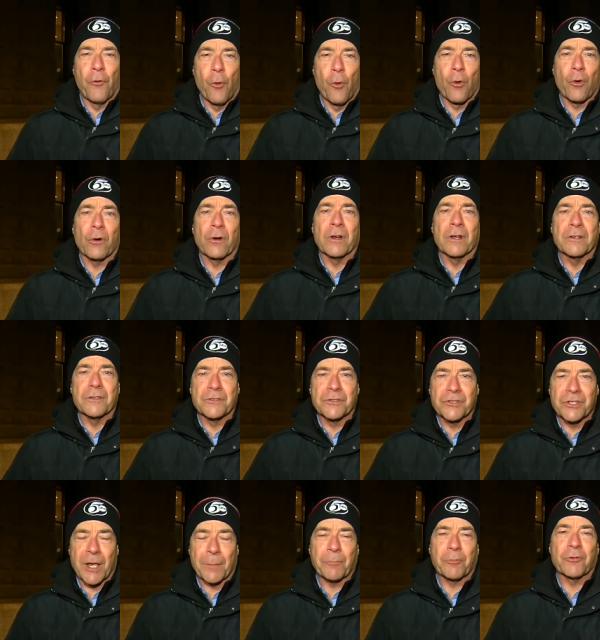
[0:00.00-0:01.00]
four
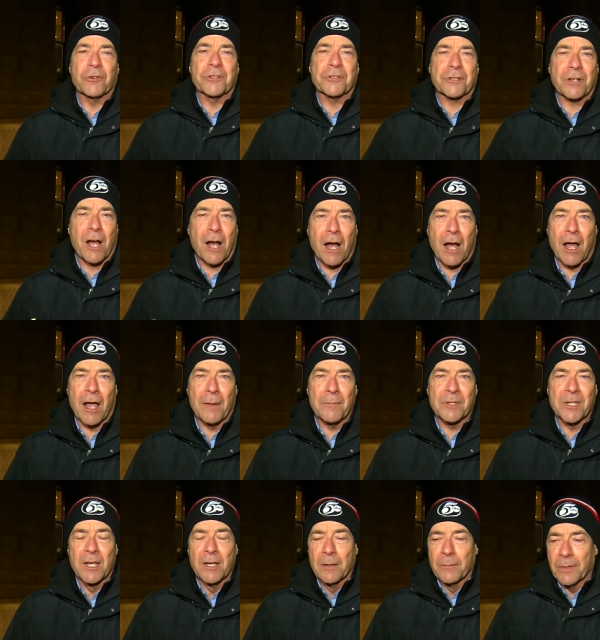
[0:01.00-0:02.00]
separate
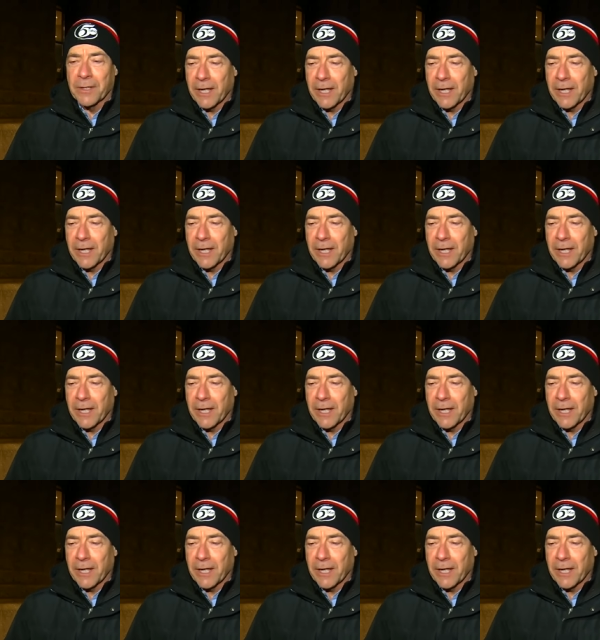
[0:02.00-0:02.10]
times,